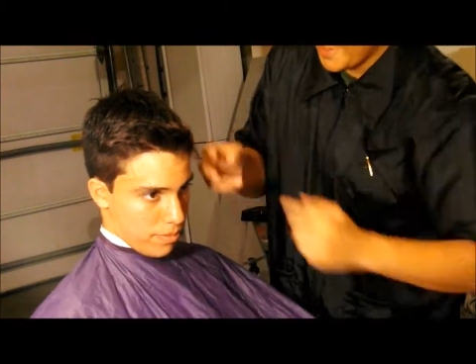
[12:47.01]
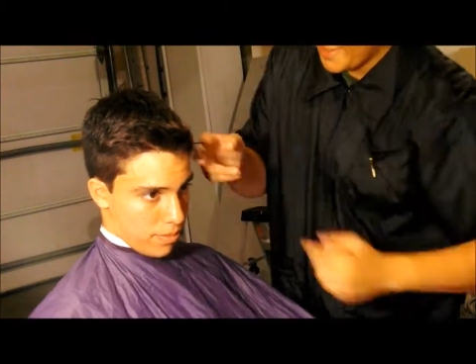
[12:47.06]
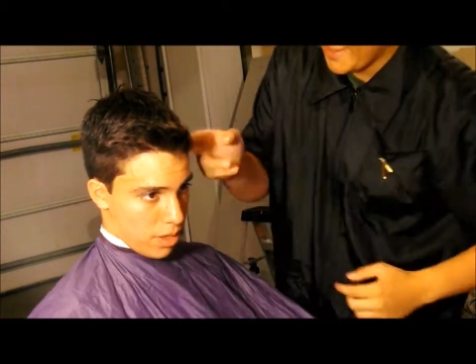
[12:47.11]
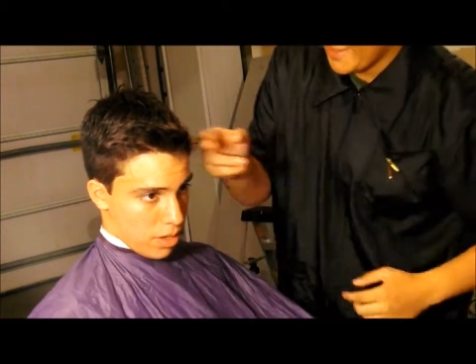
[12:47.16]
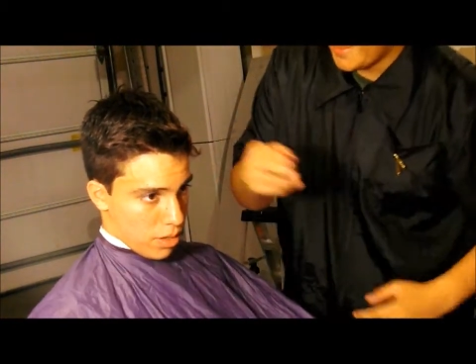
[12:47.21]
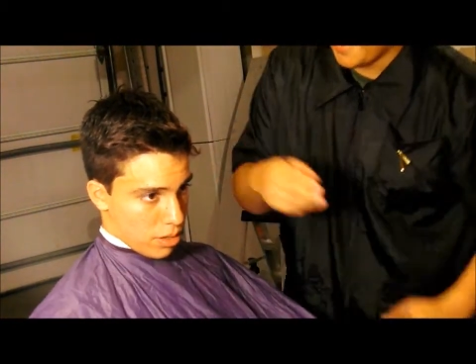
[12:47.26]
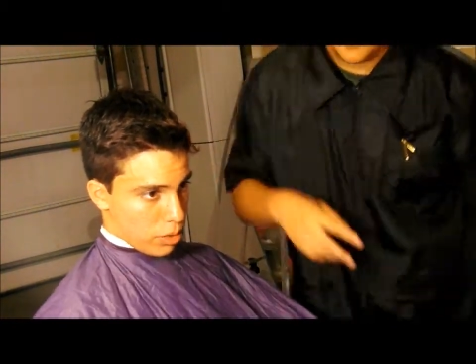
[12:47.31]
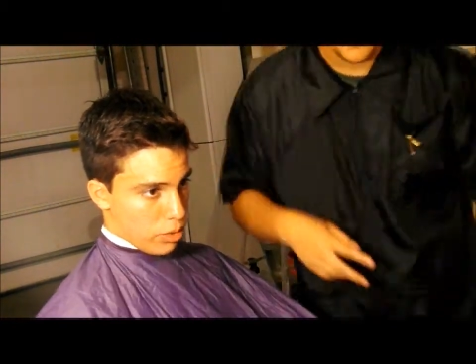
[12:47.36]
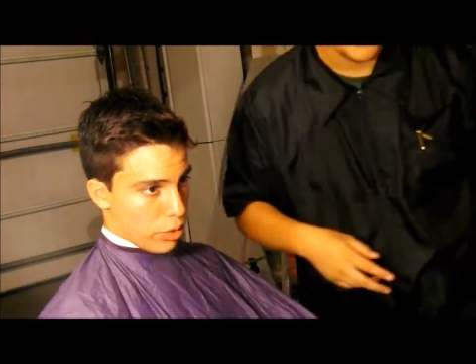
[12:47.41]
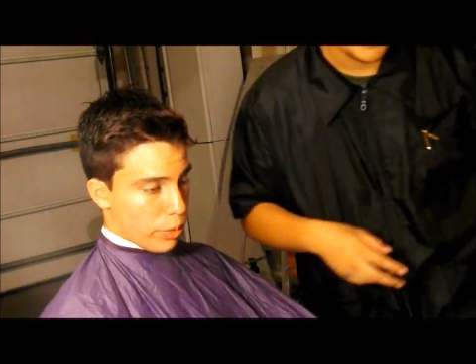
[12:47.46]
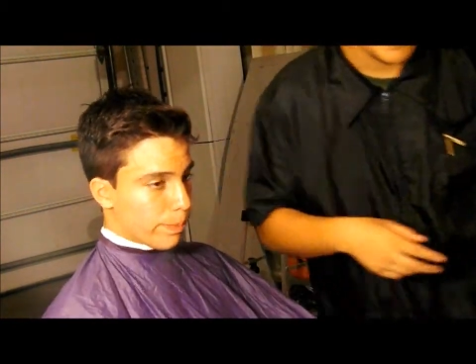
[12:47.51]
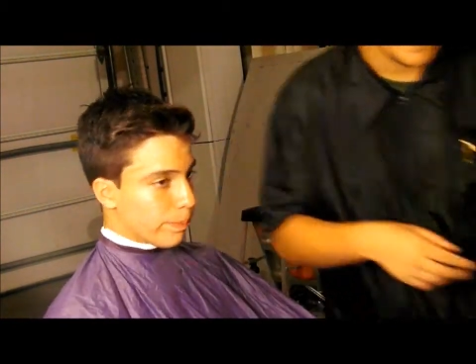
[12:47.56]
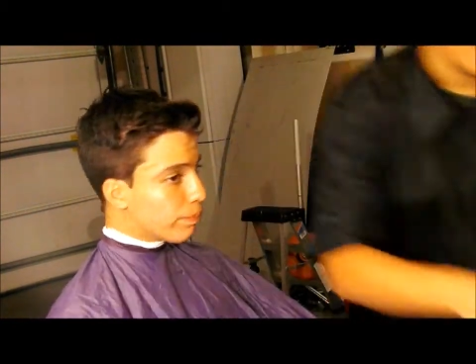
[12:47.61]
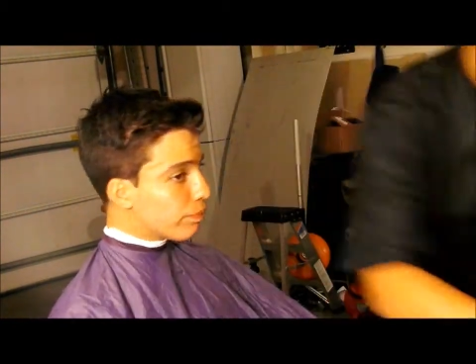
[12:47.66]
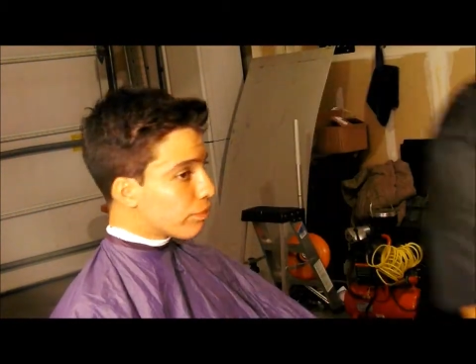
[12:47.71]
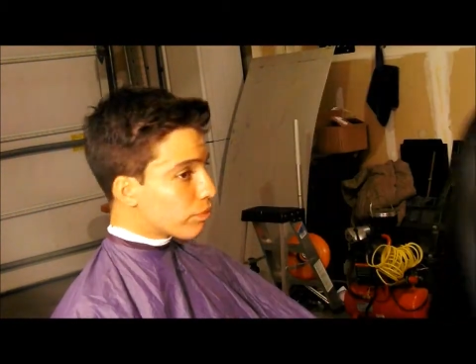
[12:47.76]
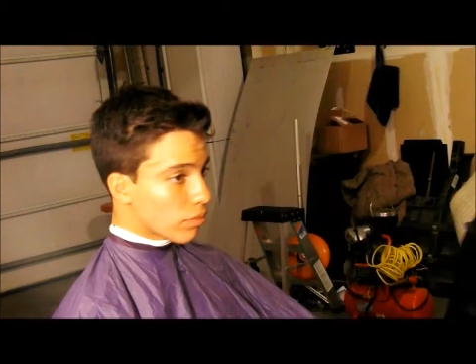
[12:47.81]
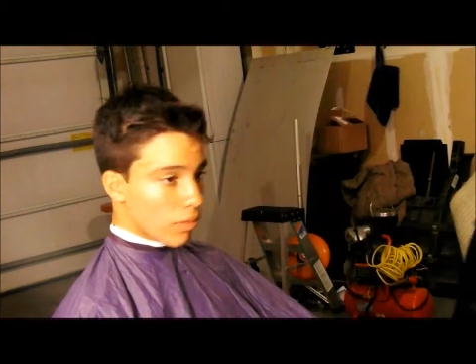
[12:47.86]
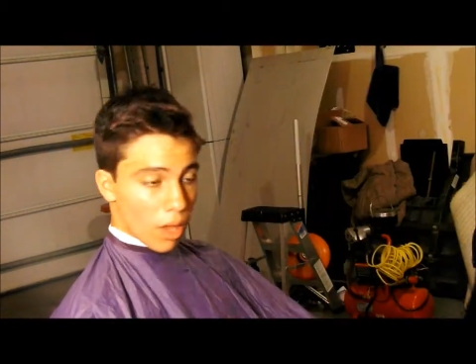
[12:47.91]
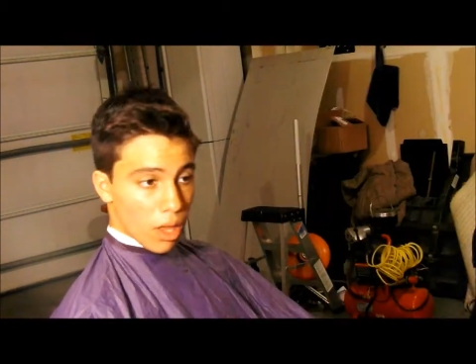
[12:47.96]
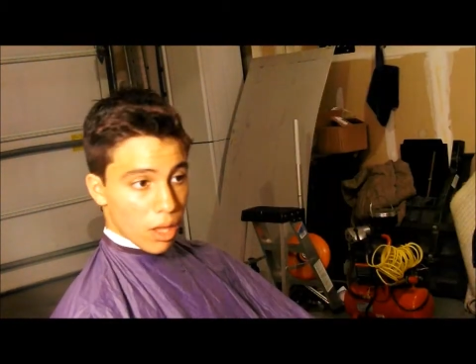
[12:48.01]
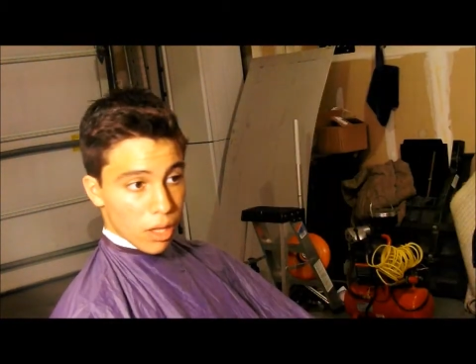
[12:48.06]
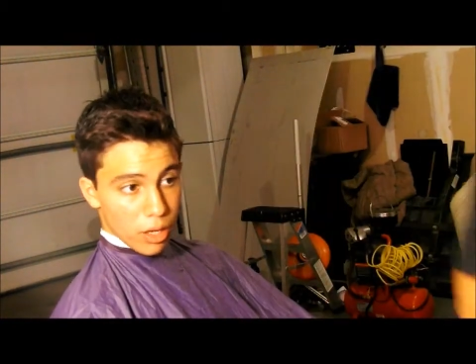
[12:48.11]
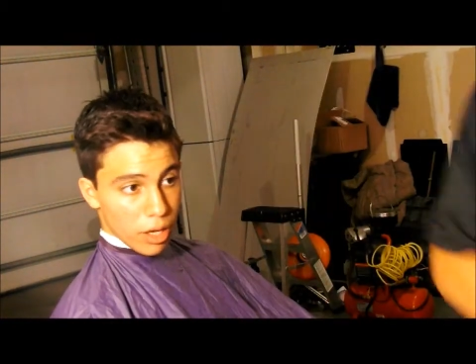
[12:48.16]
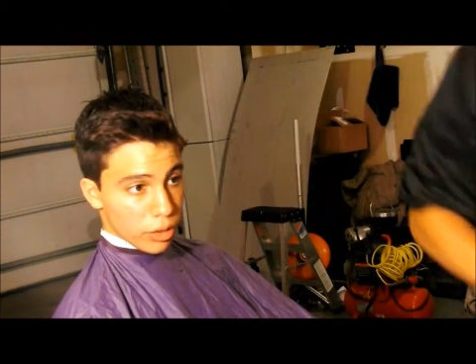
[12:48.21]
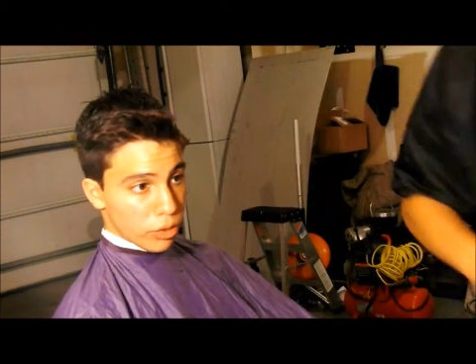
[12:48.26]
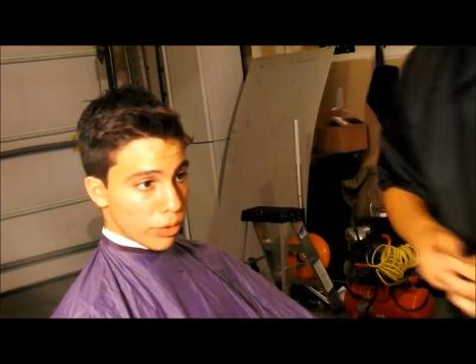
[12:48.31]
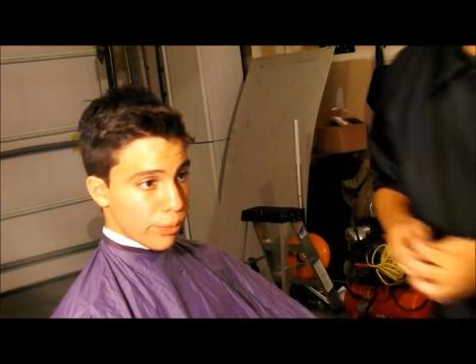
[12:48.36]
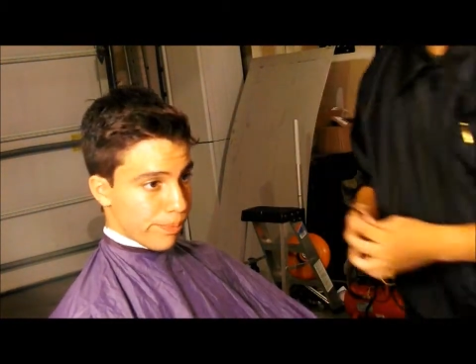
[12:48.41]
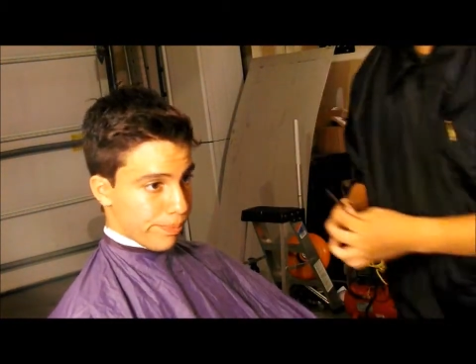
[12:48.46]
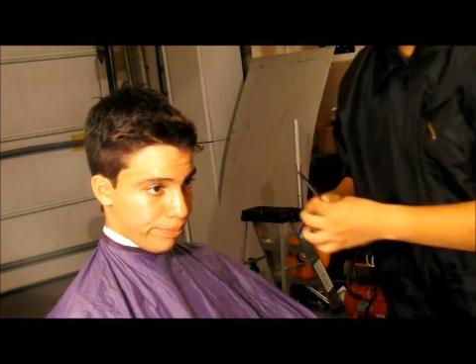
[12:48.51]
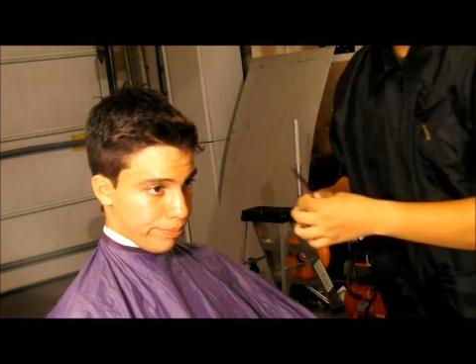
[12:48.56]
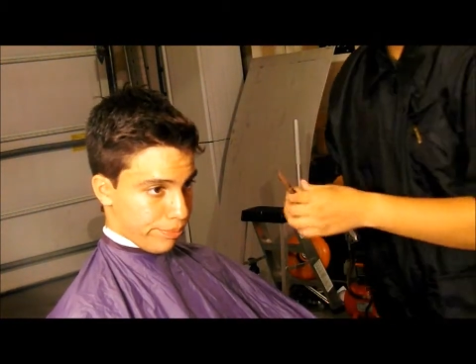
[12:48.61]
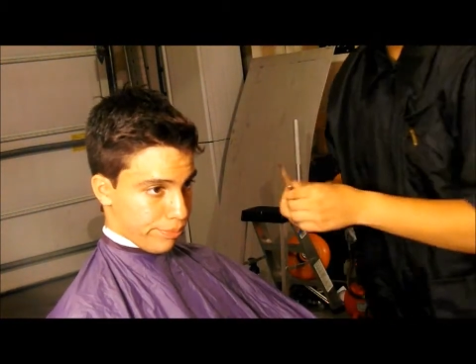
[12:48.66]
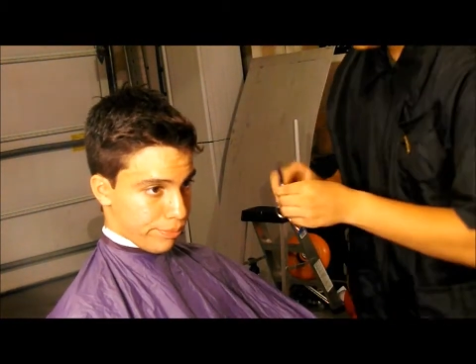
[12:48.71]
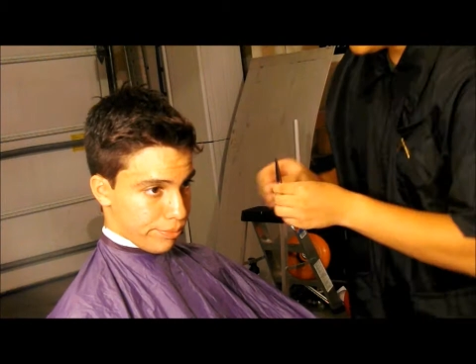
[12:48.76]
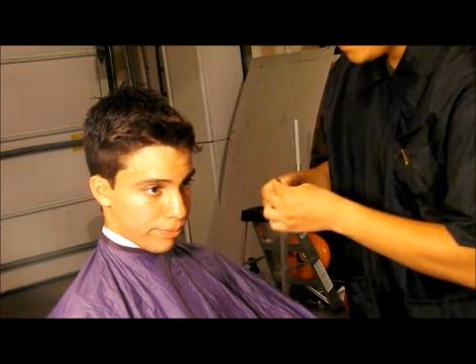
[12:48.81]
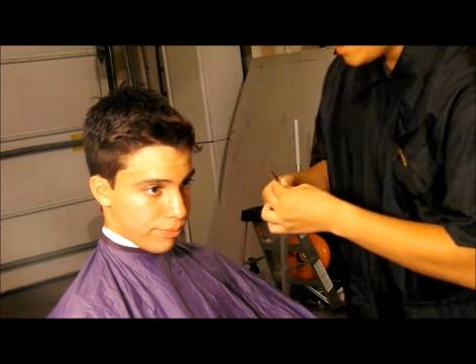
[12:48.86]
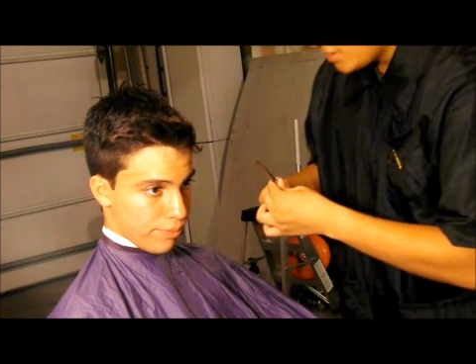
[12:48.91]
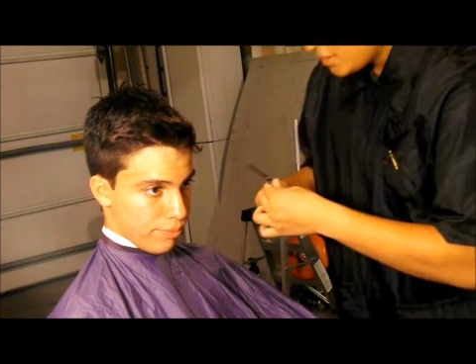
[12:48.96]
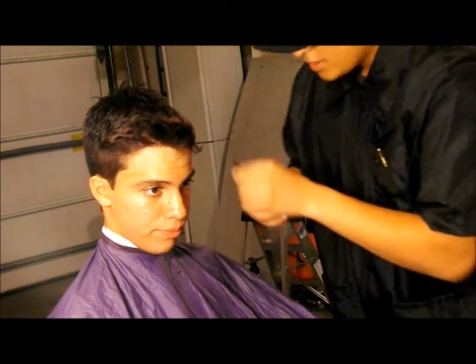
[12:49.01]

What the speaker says: but it was actually hanging over his lineup,